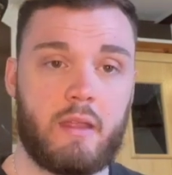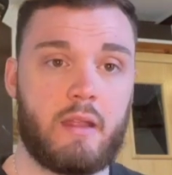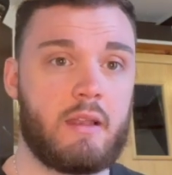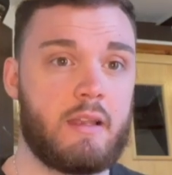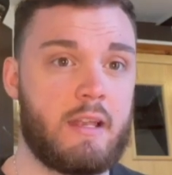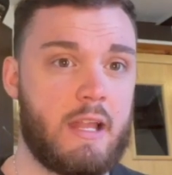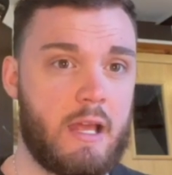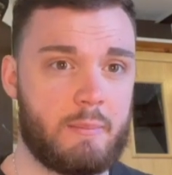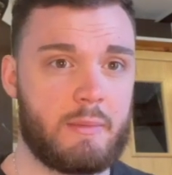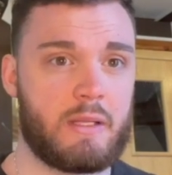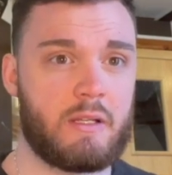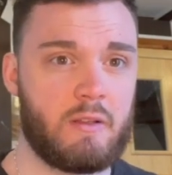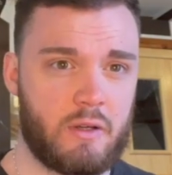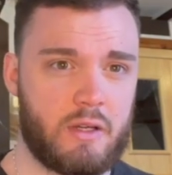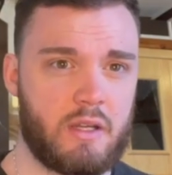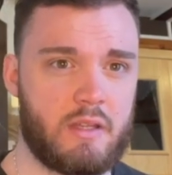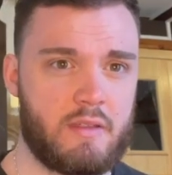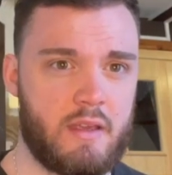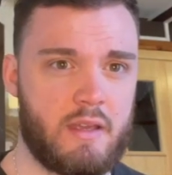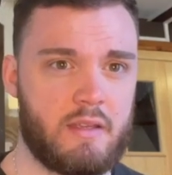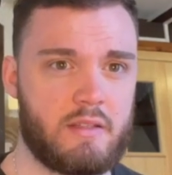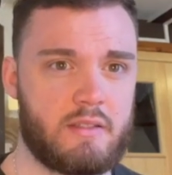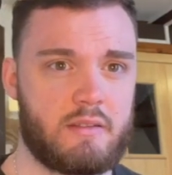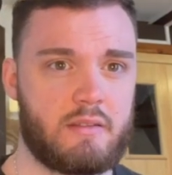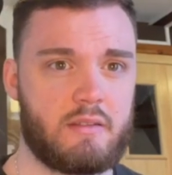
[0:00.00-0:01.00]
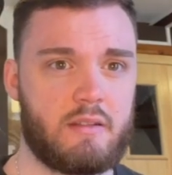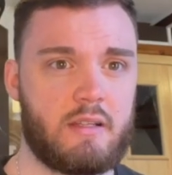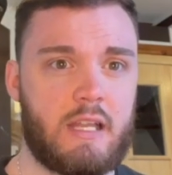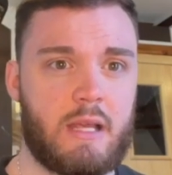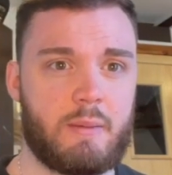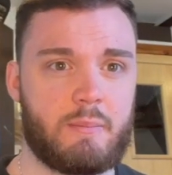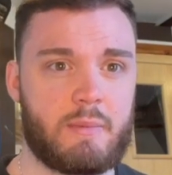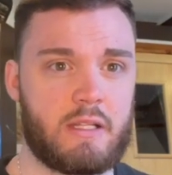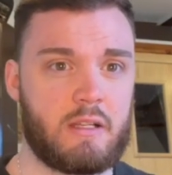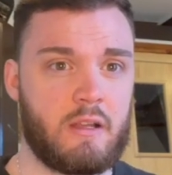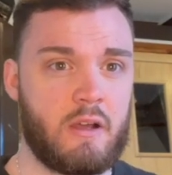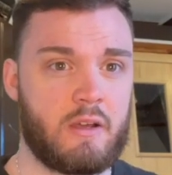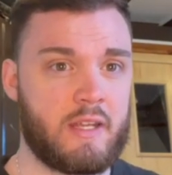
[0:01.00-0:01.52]
let me look at this, let
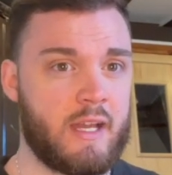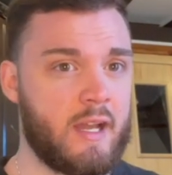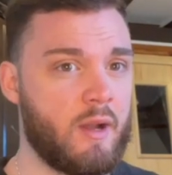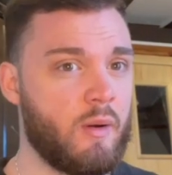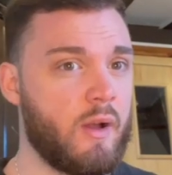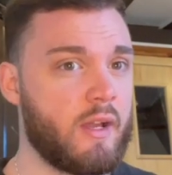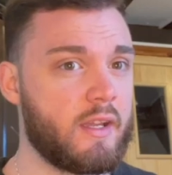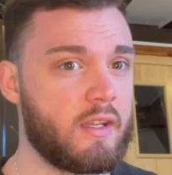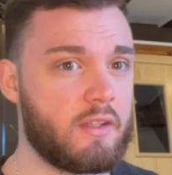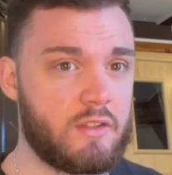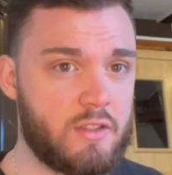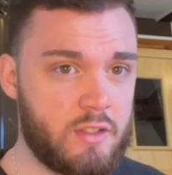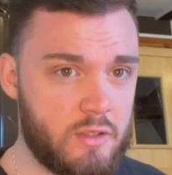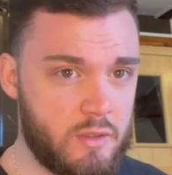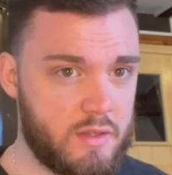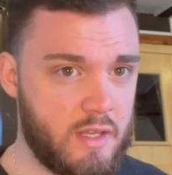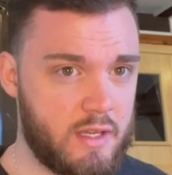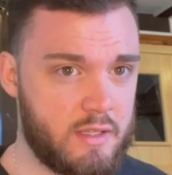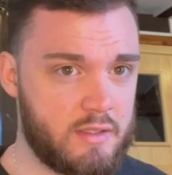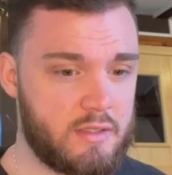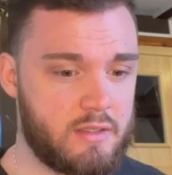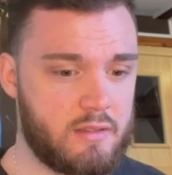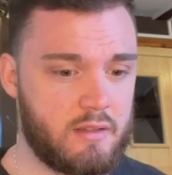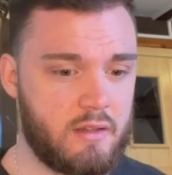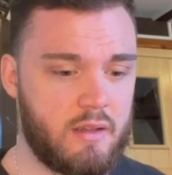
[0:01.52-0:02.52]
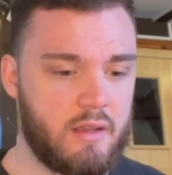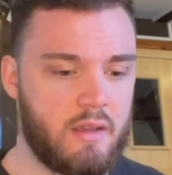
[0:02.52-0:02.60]
me learn how I can do this.